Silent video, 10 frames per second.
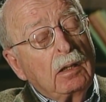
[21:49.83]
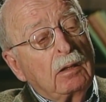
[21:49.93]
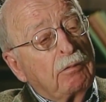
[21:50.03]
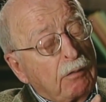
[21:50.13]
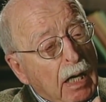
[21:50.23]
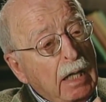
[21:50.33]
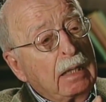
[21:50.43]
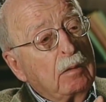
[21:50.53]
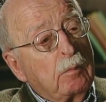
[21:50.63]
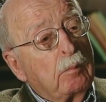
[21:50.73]

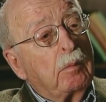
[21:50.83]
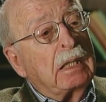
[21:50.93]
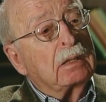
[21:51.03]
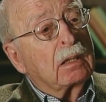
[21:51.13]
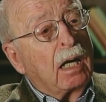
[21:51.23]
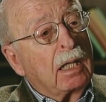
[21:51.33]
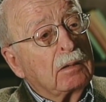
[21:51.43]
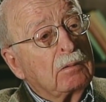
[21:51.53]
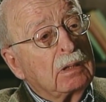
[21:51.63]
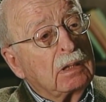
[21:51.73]
defined by
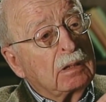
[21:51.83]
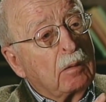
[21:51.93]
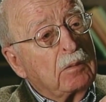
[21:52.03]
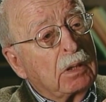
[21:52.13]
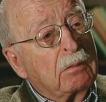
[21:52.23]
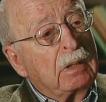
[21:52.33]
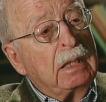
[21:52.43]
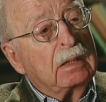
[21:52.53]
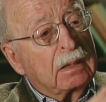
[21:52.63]
psychiatrists to some degree,